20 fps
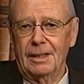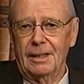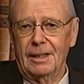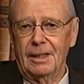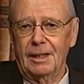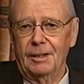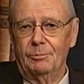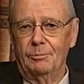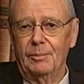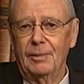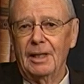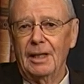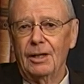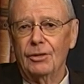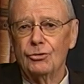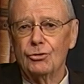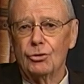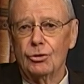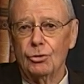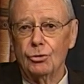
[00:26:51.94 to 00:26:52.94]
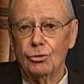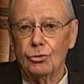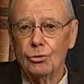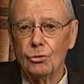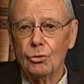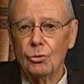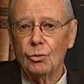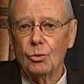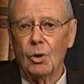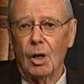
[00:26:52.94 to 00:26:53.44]
it means
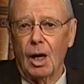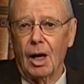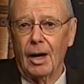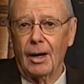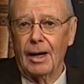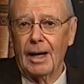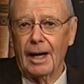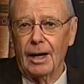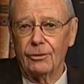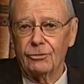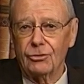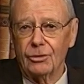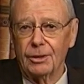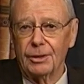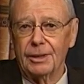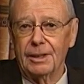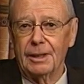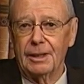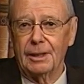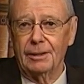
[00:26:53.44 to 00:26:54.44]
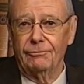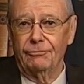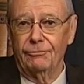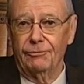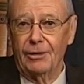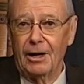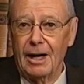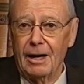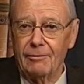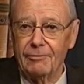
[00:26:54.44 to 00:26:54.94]
you are actually
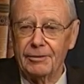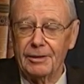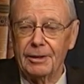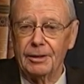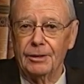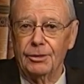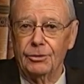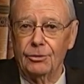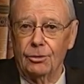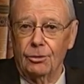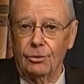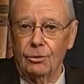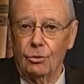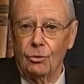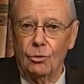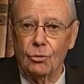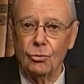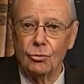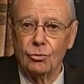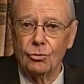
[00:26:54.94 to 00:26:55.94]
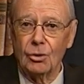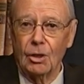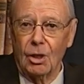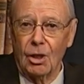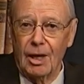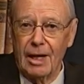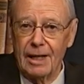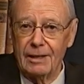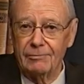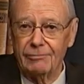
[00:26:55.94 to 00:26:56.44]
involving your own
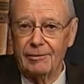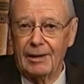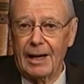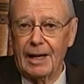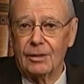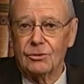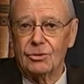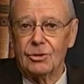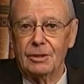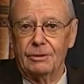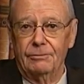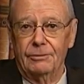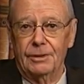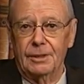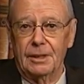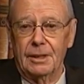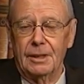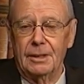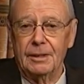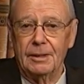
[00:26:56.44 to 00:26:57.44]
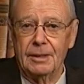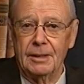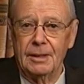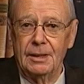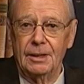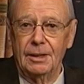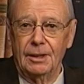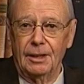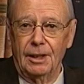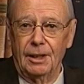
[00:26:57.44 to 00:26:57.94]
life activity
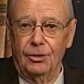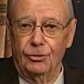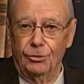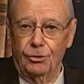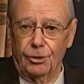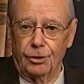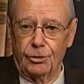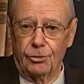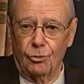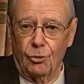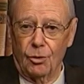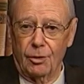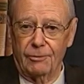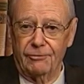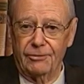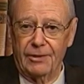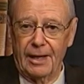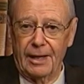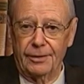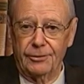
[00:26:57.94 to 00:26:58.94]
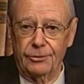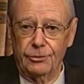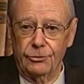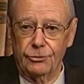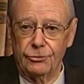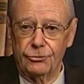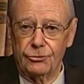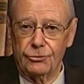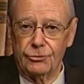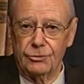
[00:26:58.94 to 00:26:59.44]
in your core
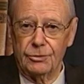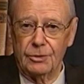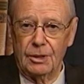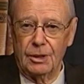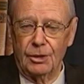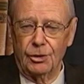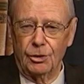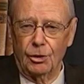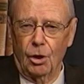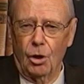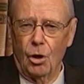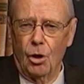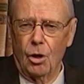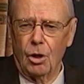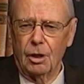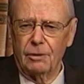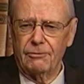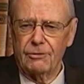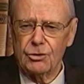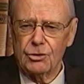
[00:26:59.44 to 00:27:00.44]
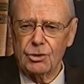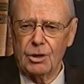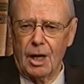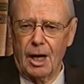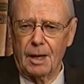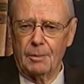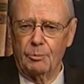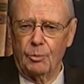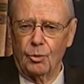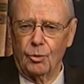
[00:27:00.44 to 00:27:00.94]
values. All of us
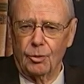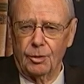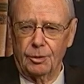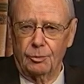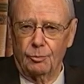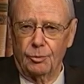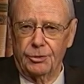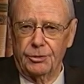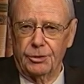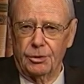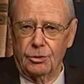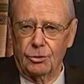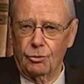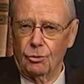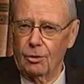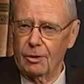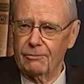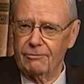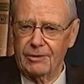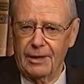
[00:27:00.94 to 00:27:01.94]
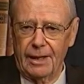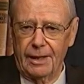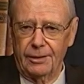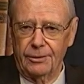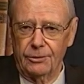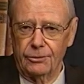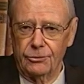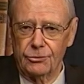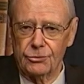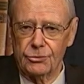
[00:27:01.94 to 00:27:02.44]
are born with the core
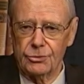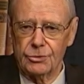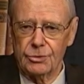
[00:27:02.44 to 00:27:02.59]
values